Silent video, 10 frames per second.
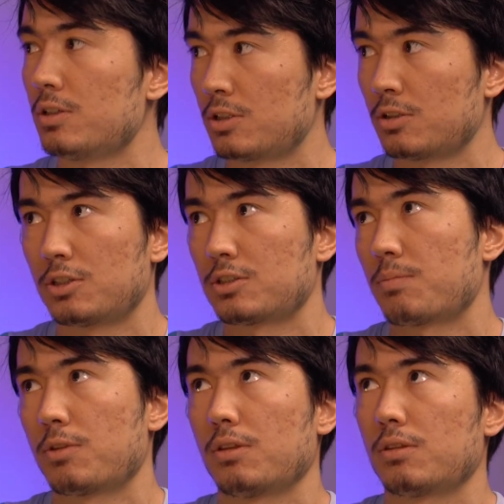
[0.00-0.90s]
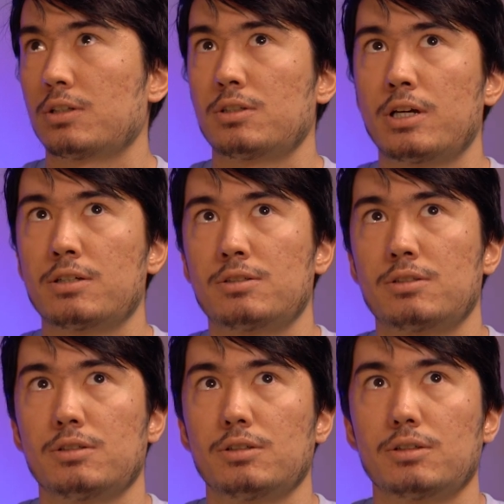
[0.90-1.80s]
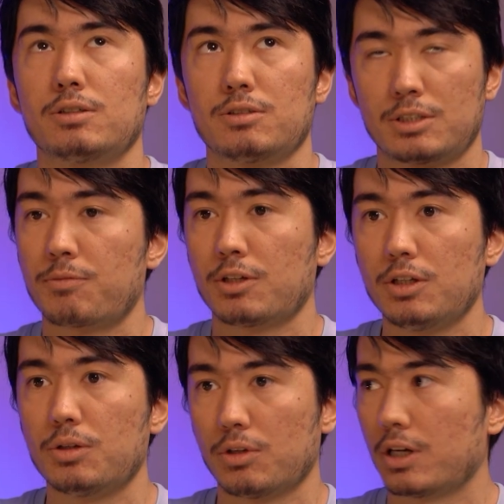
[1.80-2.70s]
It's not something that has something new.